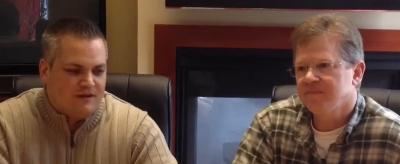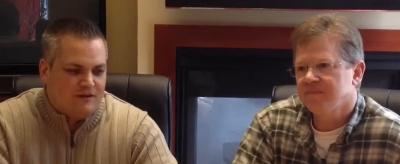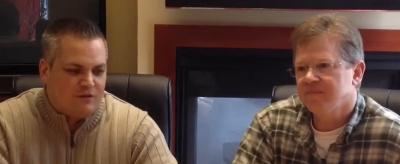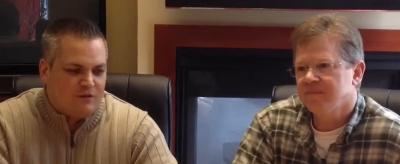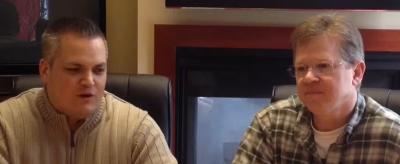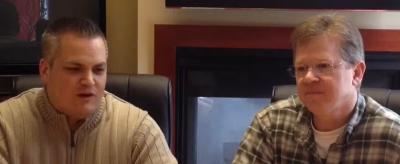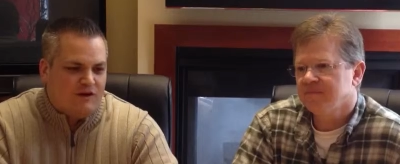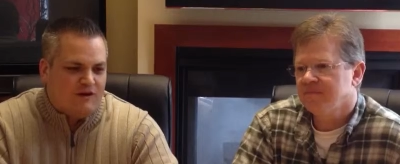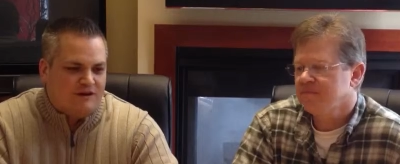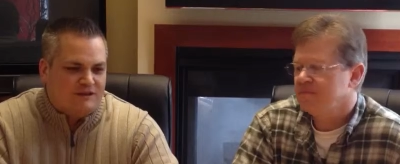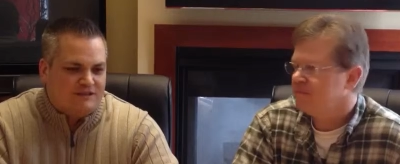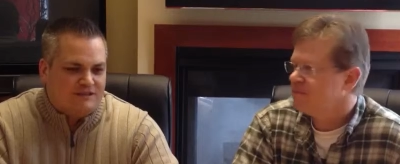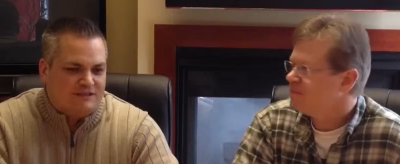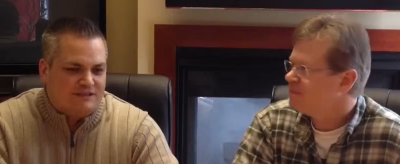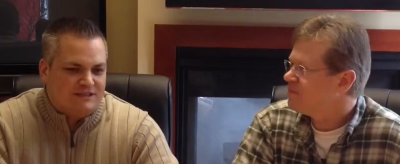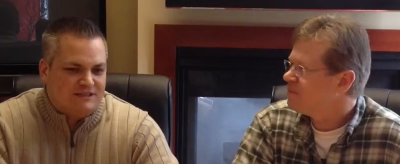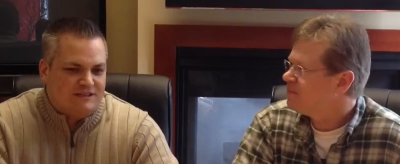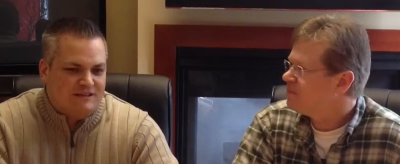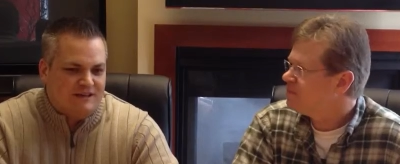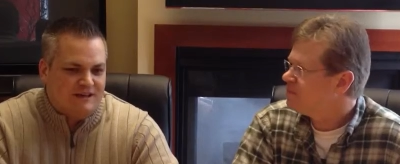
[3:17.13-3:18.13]
Speaker 1: quite
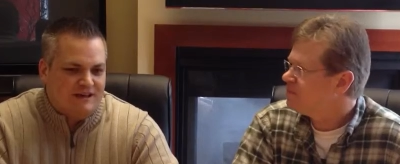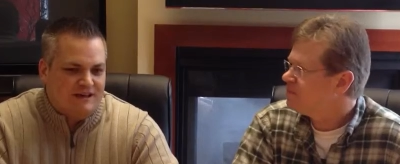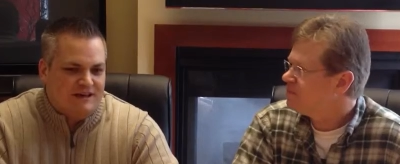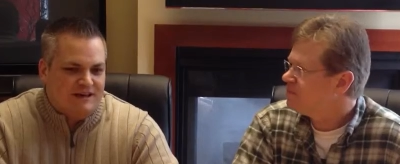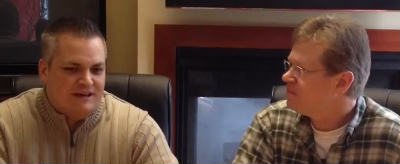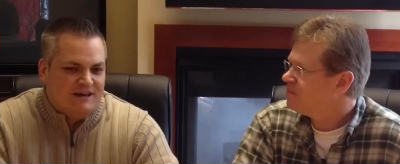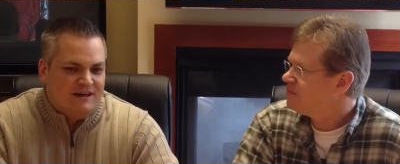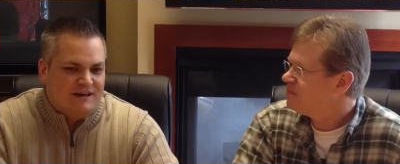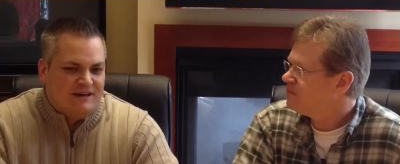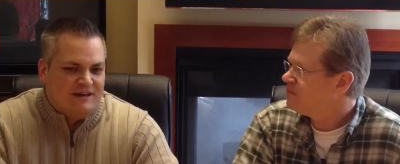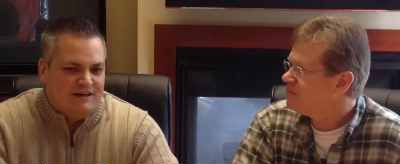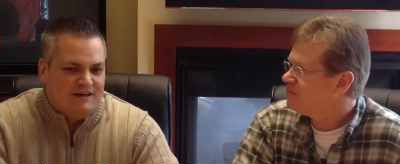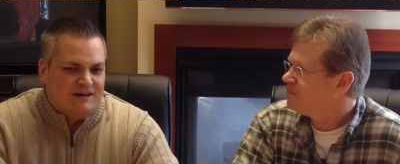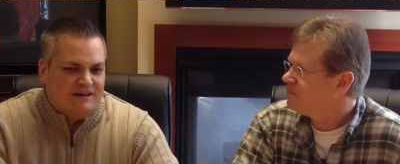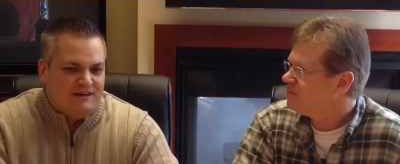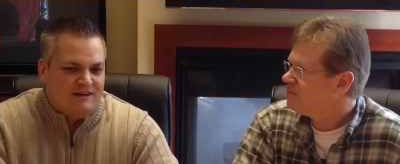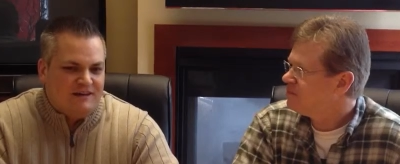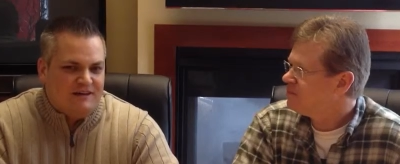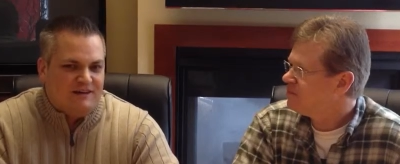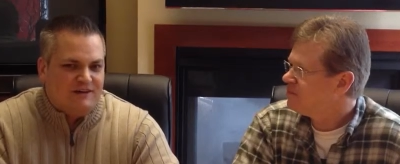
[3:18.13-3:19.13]
honestly, uh,
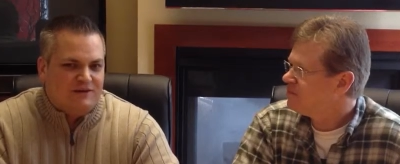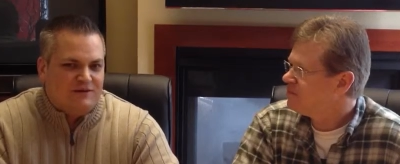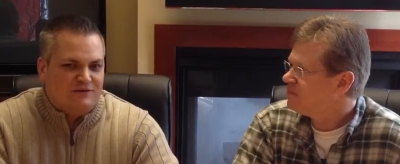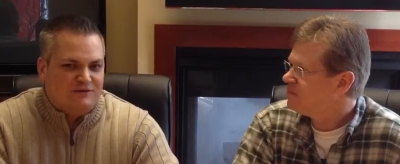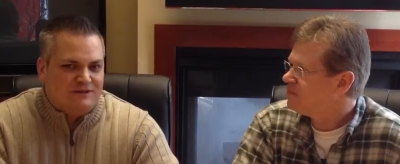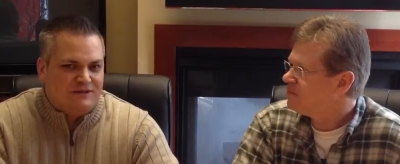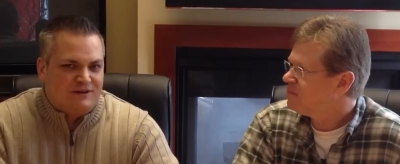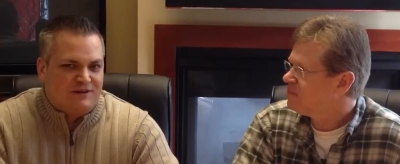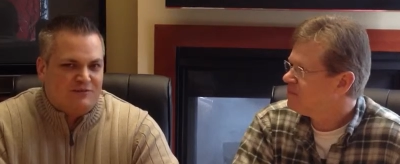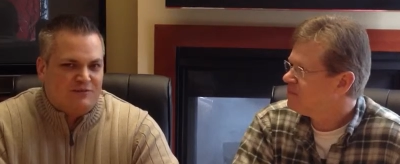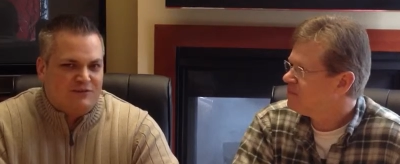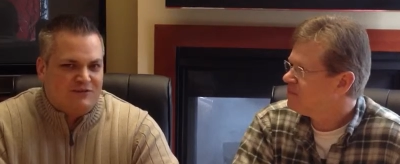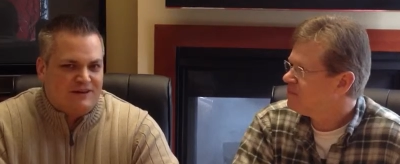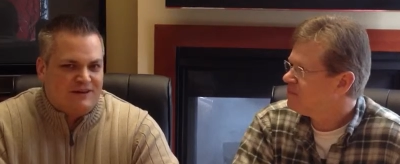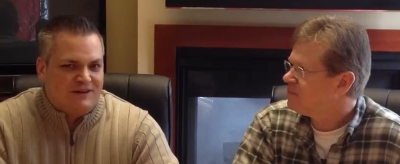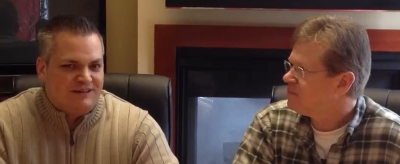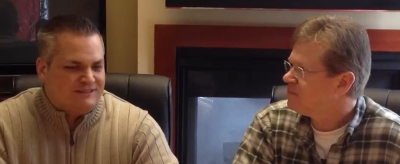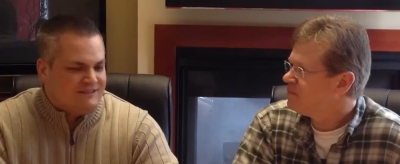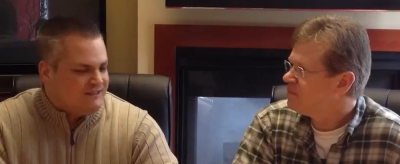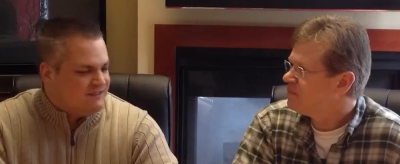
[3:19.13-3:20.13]
egos come with
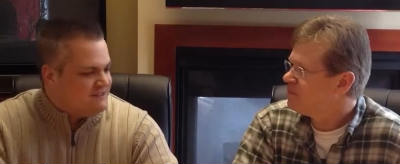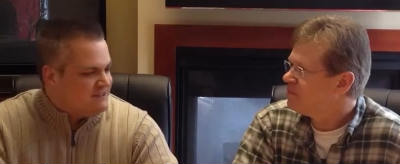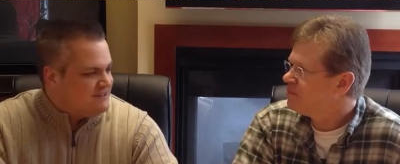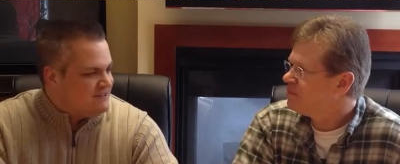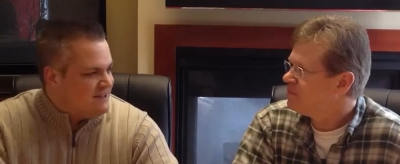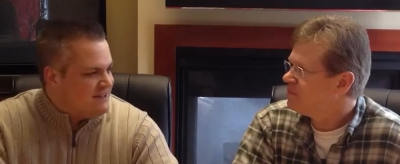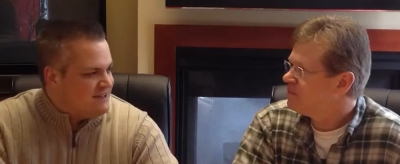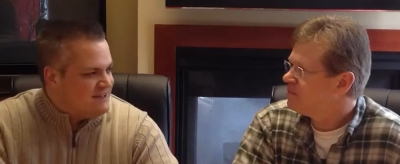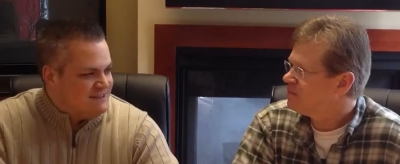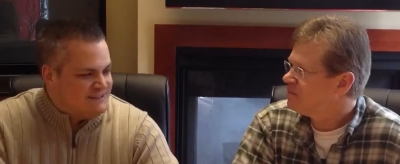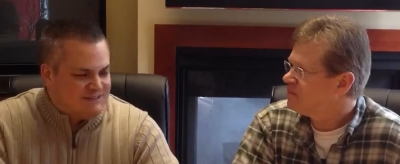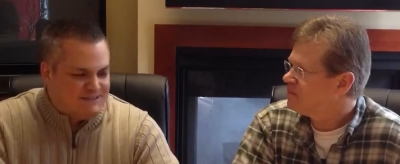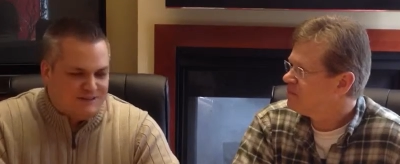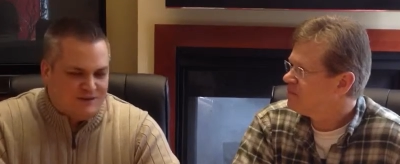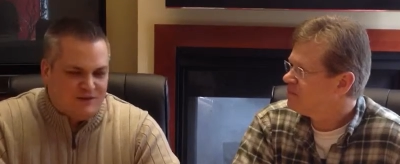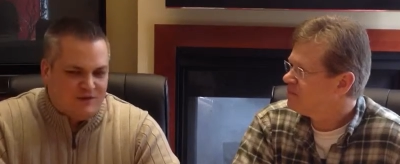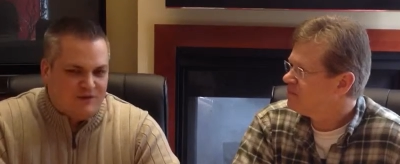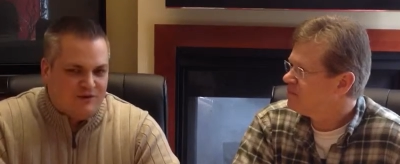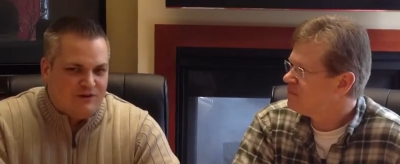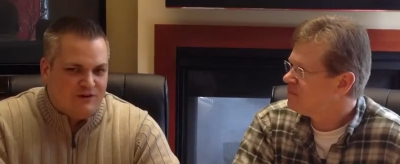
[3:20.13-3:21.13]
agents. And
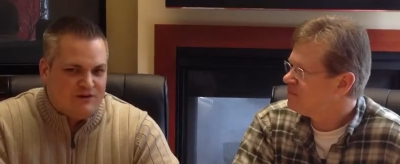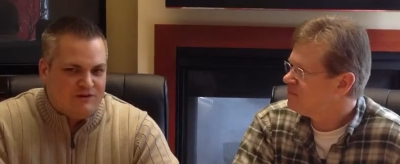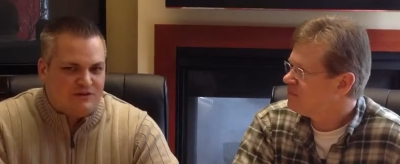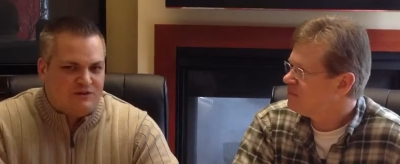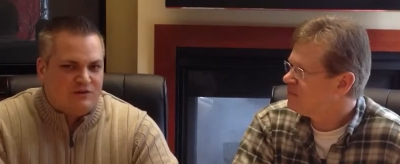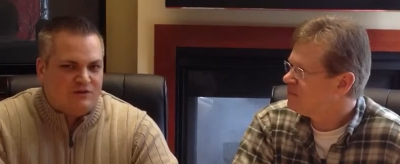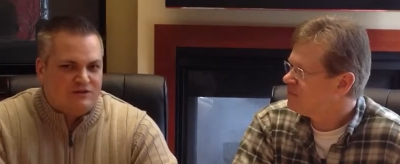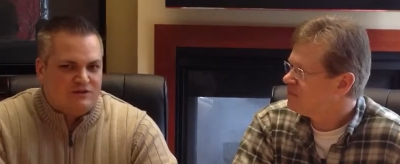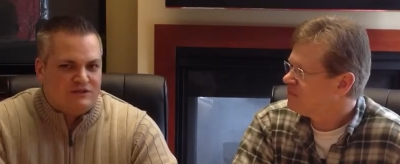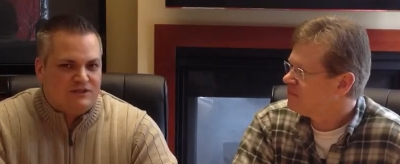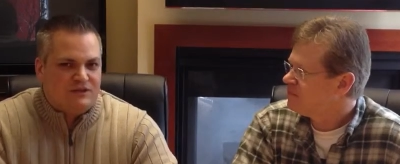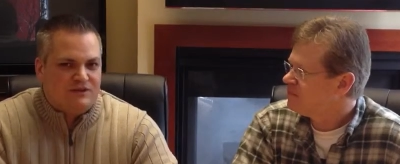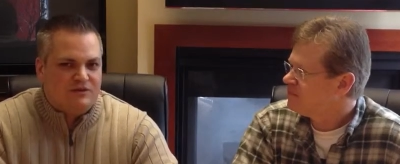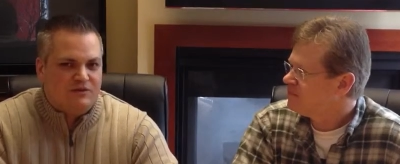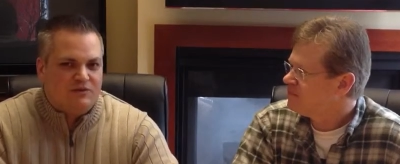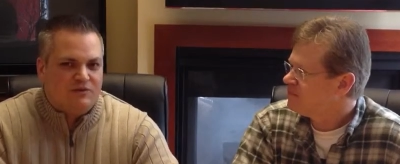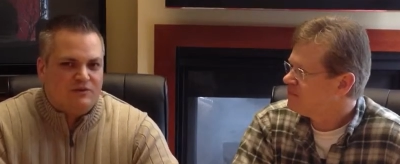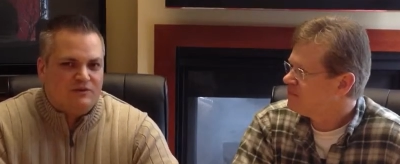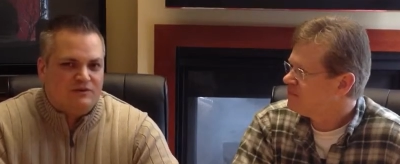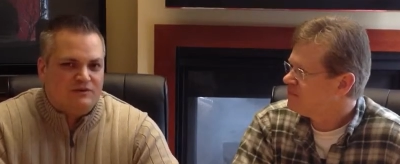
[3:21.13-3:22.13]
so in the short
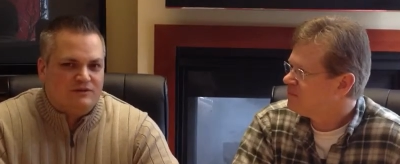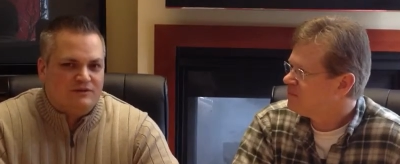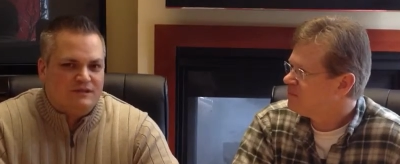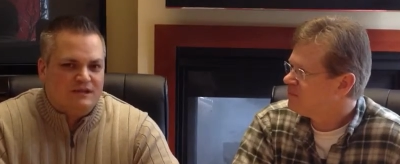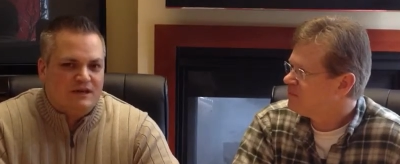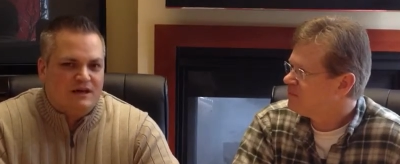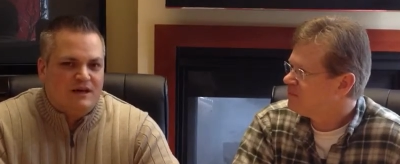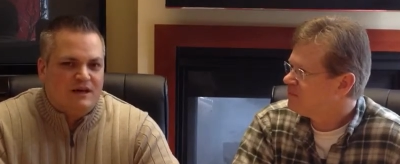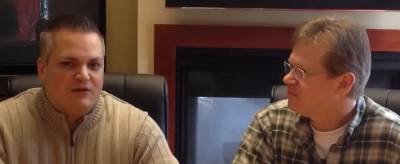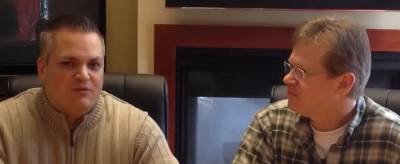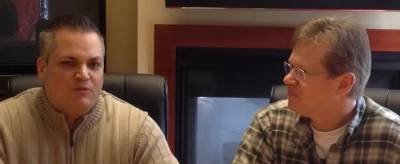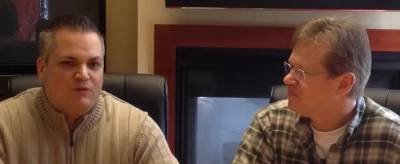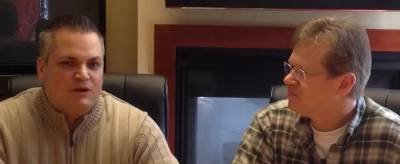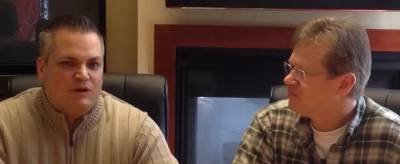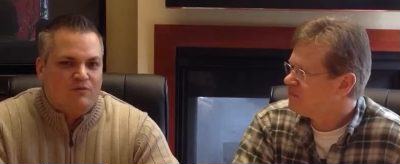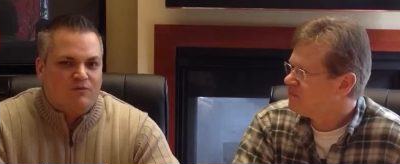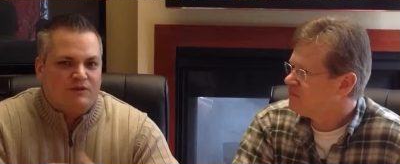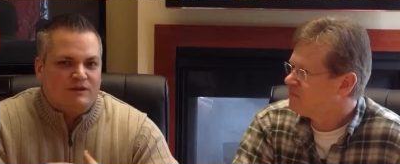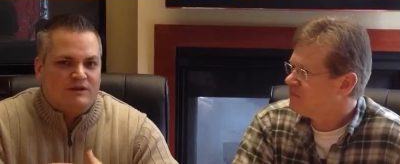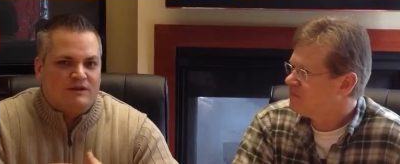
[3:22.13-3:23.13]
sale world,
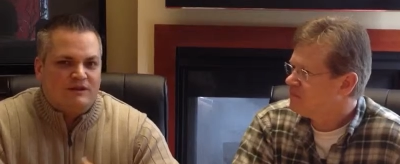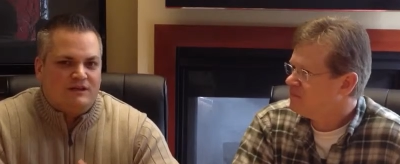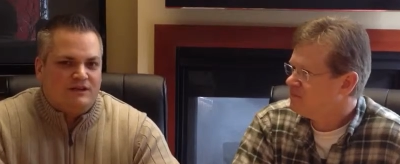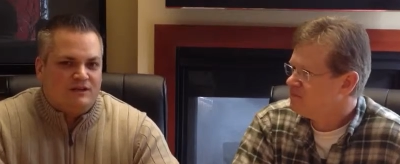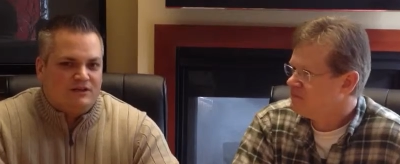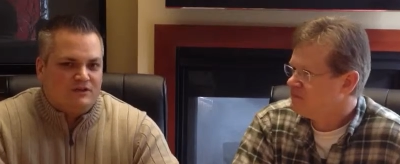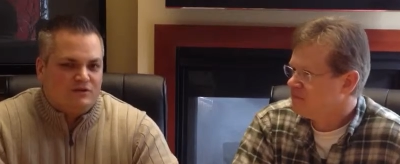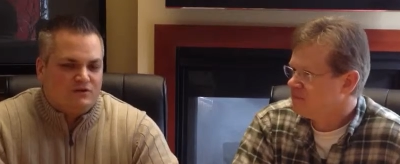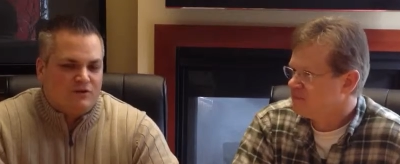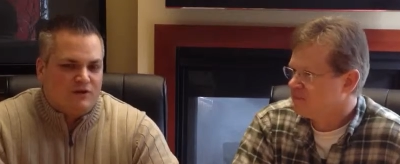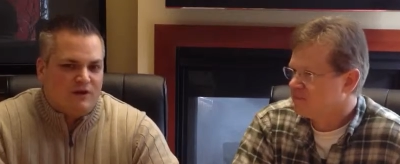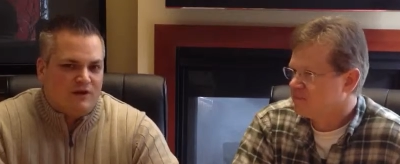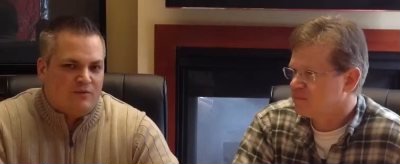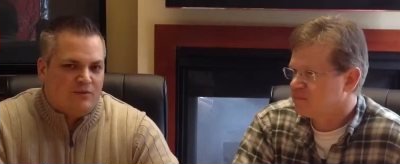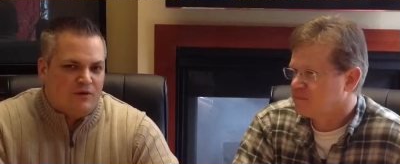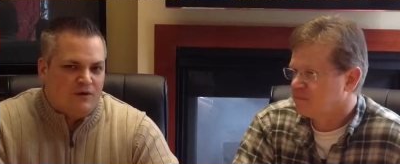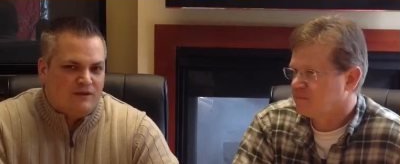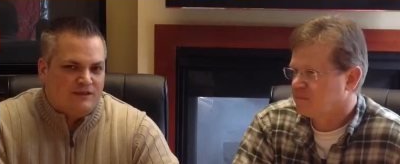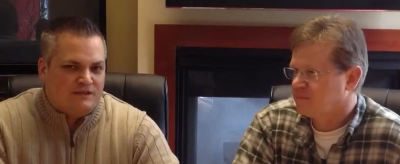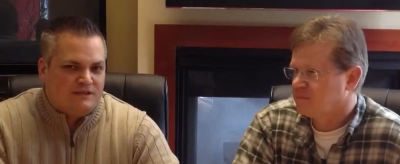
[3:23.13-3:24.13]
we really need to control that
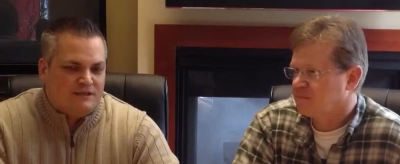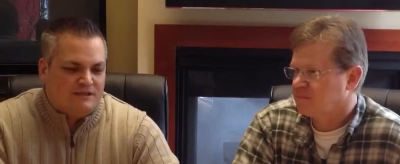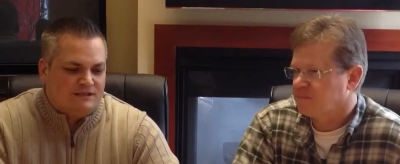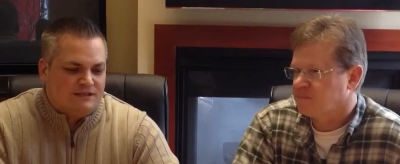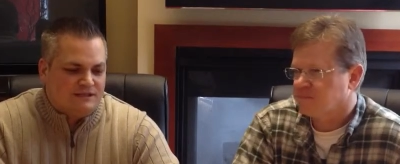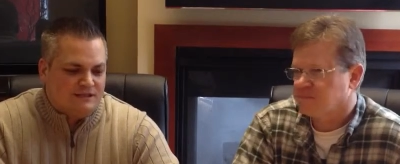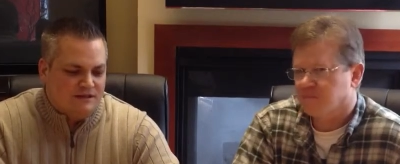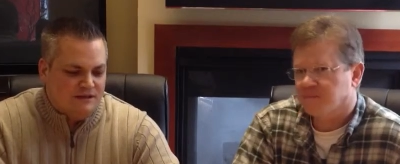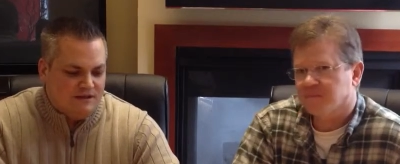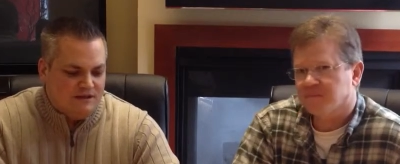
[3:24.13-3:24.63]
process.